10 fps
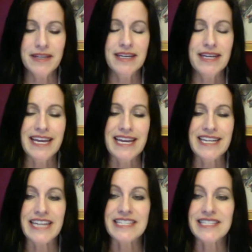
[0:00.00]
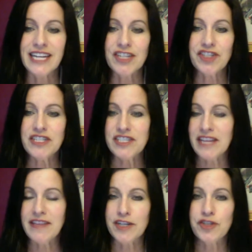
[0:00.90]
And I actually
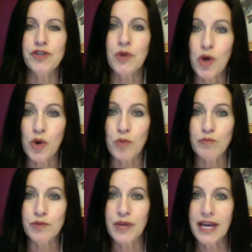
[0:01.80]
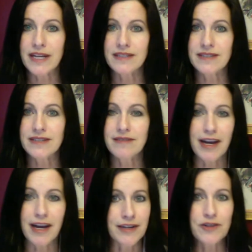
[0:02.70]
send that to your home. You get it
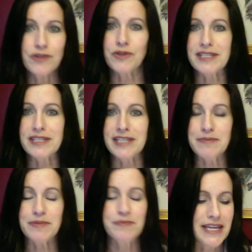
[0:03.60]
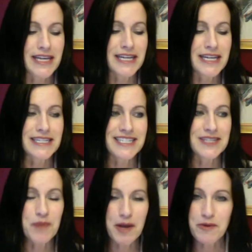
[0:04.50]
on your doorstep. And
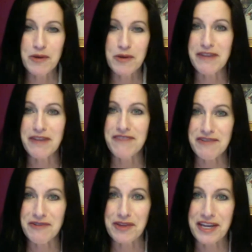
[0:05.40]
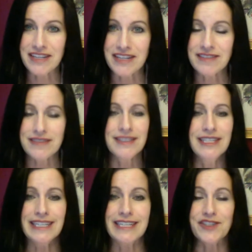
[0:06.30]
it's probably one of my favorite things.
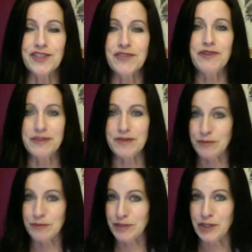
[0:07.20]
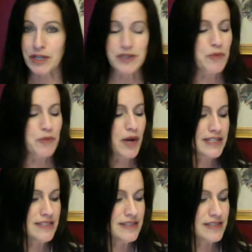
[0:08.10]
And it's just full of some really great
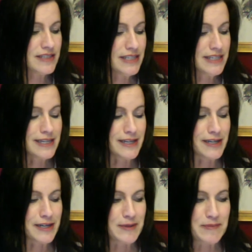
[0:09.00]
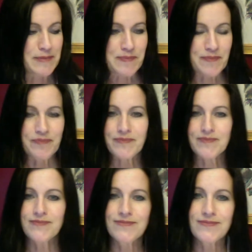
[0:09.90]
surprises.
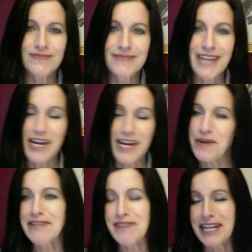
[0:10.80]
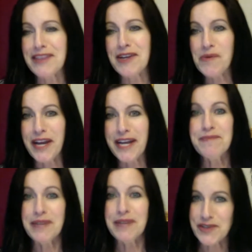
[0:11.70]
I don't want to give anything
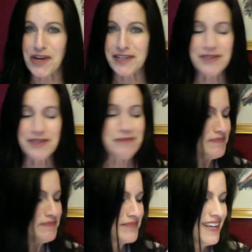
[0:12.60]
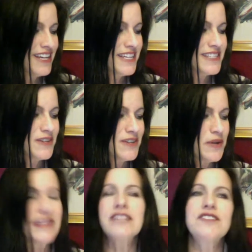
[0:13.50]
away, but it's awesome. And
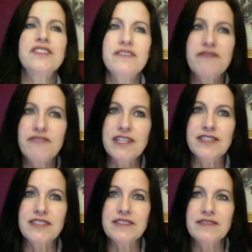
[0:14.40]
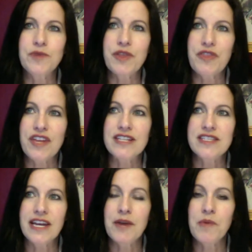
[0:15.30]
that's just filled with
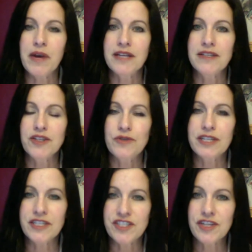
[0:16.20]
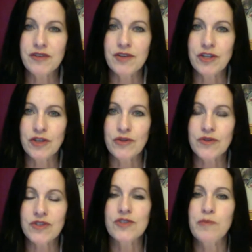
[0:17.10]
things that I want you to continue to
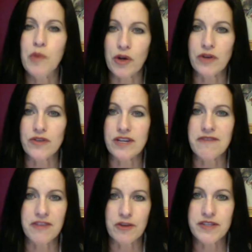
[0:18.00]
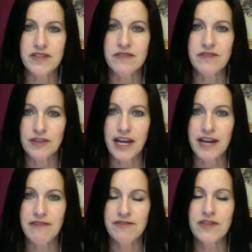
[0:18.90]
use to support yourself for the rest of your
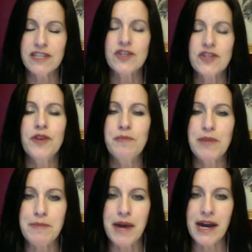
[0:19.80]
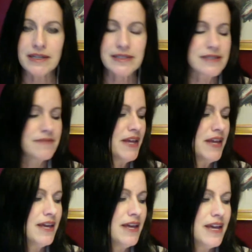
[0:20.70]
life. So that's called the B-Box.
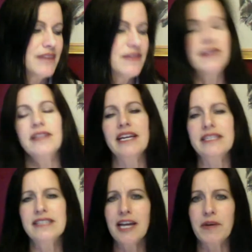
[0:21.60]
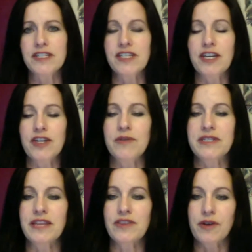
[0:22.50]
And then the last thing I want to tell you is
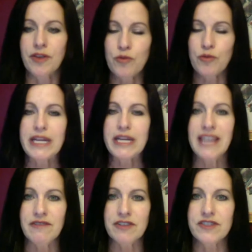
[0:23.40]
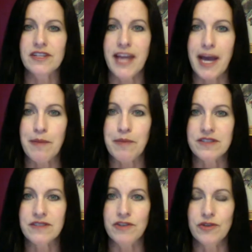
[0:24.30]
that there are 3 levels to the
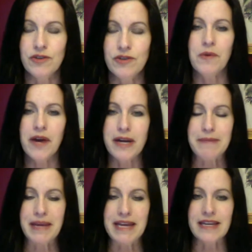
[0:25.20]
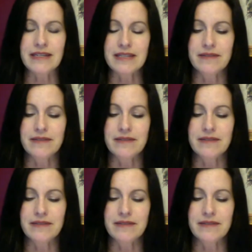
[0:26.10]
happiness of you. I want to make it